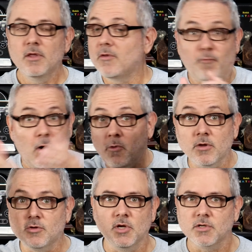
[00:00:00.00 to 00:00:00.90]
the
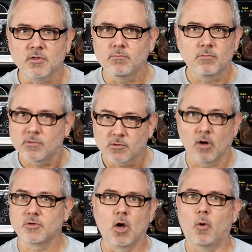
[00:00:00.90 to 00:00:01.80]
focus just
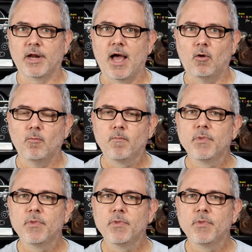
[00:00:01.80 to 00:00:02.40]
starts going out.